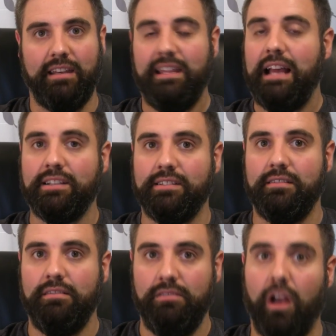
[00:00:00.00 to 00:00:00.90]
and he
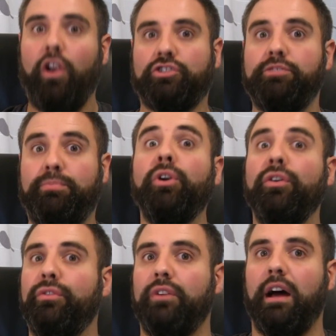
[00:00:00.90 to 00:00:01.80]
has a lot to
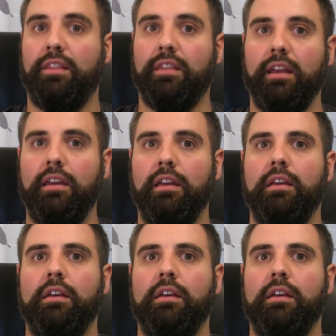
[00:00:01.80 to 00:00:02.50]
prove, I think.